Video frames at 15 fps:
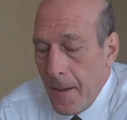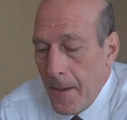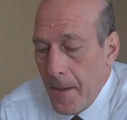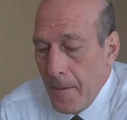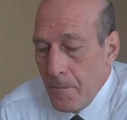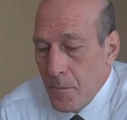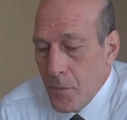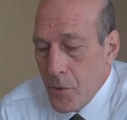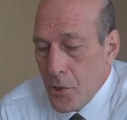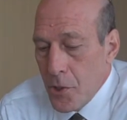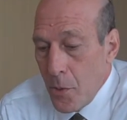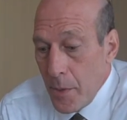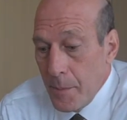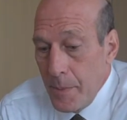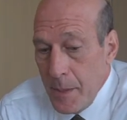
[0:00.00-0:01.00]
um,
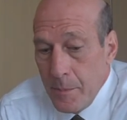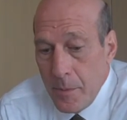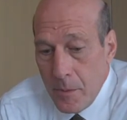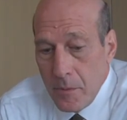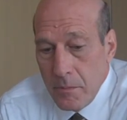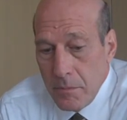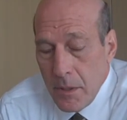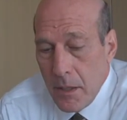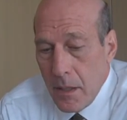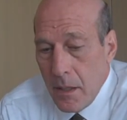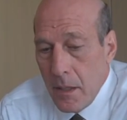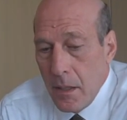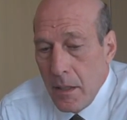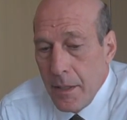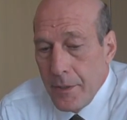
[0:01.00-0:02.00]
showing people
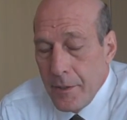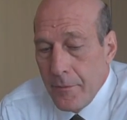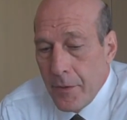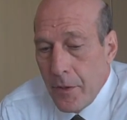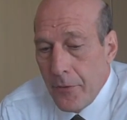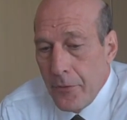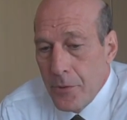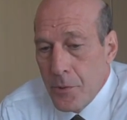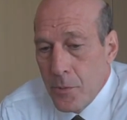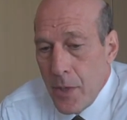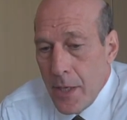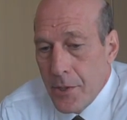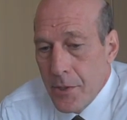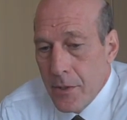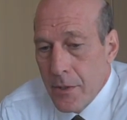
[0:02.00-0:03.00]
in difficult
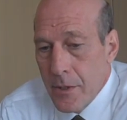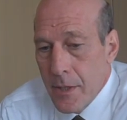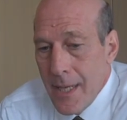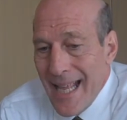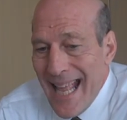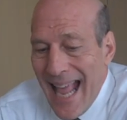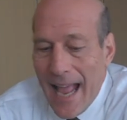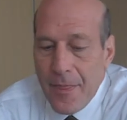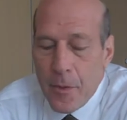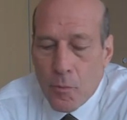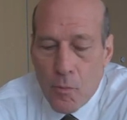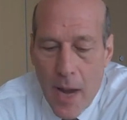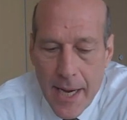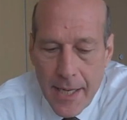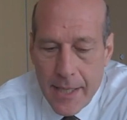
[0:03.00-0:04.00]
situations, and the
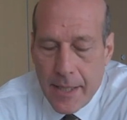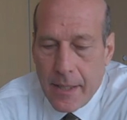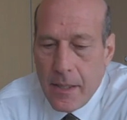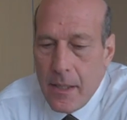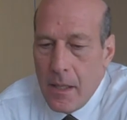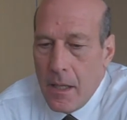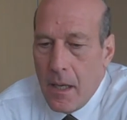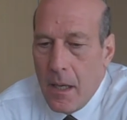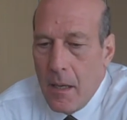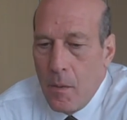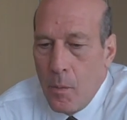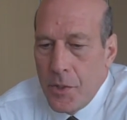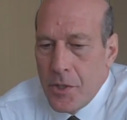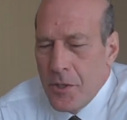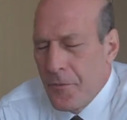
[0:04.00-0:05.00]
writing, uh,
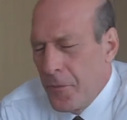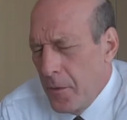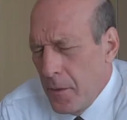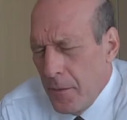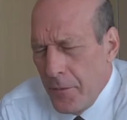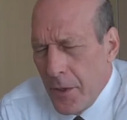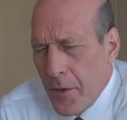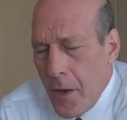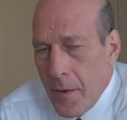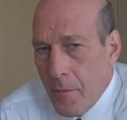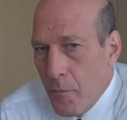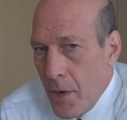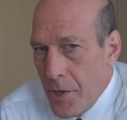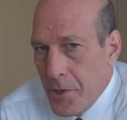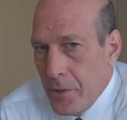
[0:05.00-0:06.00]
which is full of the kind
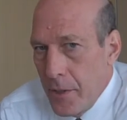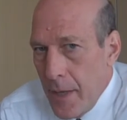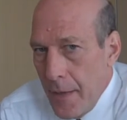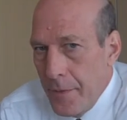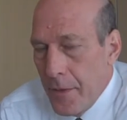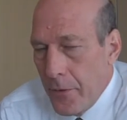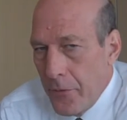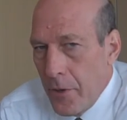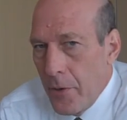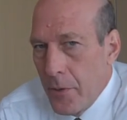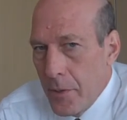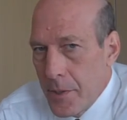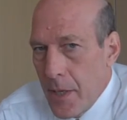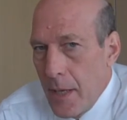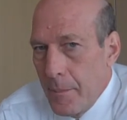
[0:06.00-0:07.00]
of racial and ethnic
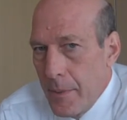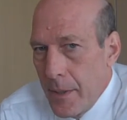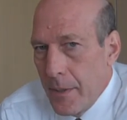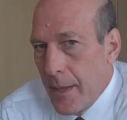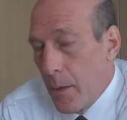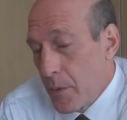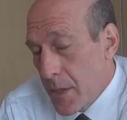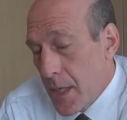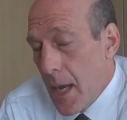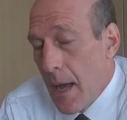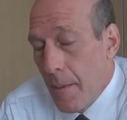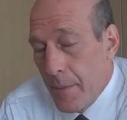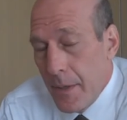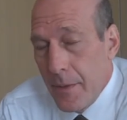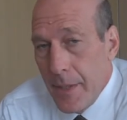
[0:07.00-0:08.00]
stereotyping that was
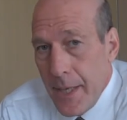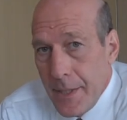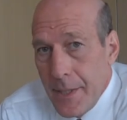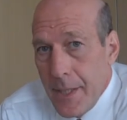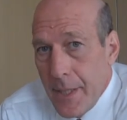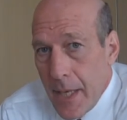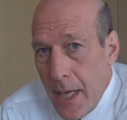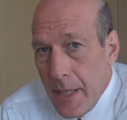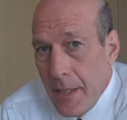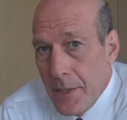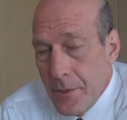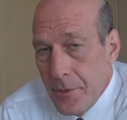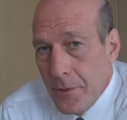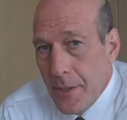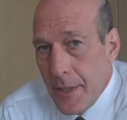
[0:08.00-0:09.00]
common in the
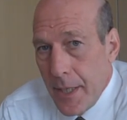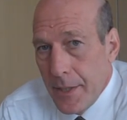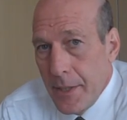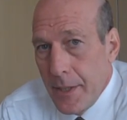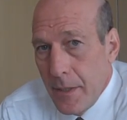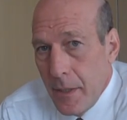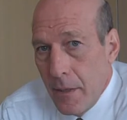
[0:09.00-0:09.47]
1890s and early